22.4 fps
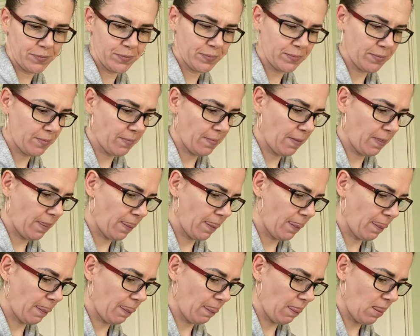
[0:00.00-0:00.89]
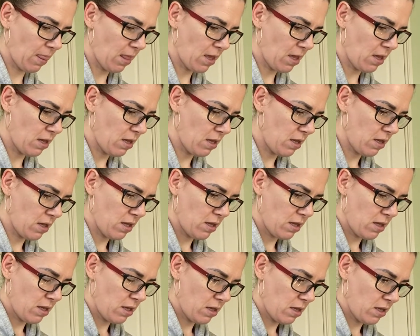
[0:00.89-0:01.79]

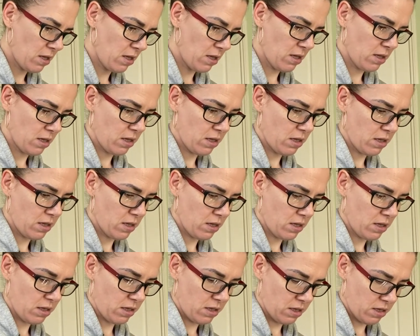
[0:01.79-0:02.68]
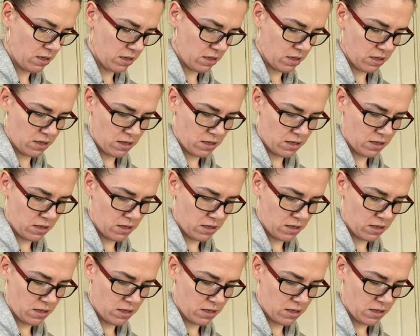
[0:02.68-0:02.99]
[no speech]